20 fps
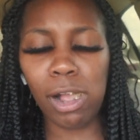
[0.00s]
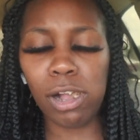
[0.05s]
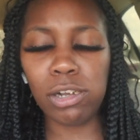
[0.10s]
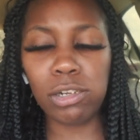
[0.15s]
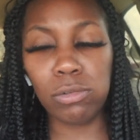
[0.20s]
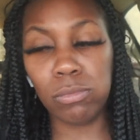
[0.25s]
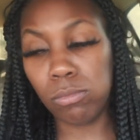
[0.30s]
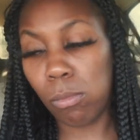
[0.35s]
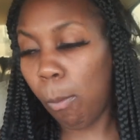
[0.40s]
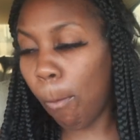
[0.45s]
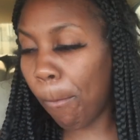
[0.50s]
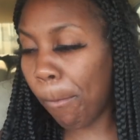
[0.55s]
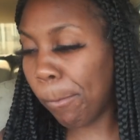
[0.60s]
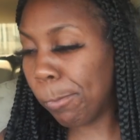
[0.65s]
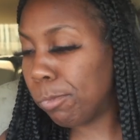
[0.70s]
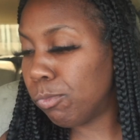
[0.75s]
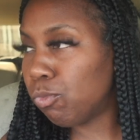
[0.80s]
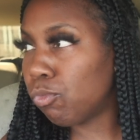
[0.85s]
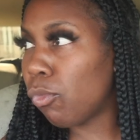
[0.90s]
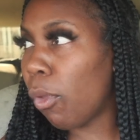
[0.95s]
I could,
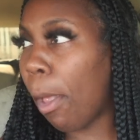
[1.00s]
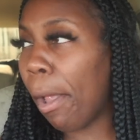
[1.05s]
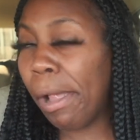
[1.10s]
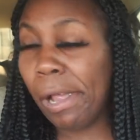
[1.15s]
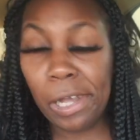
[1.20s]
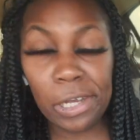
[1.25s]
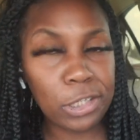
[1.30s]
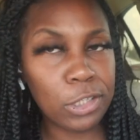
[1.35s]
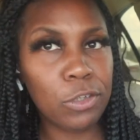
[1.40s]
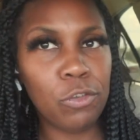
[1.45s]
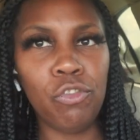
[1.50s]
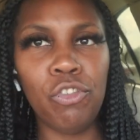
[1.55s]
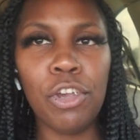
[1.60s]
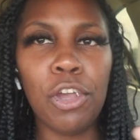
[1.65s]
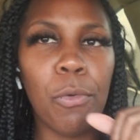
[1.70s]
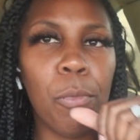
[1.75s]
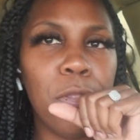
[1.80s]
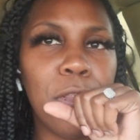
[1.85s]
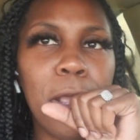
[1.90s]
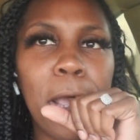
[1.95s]
I can dig
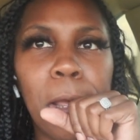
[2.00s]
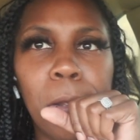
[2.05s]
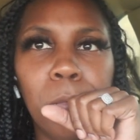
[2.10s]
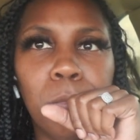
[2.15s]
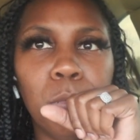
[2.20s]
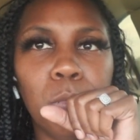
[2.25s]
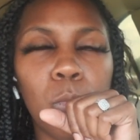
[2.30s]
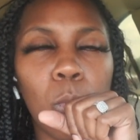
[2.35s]
it with that.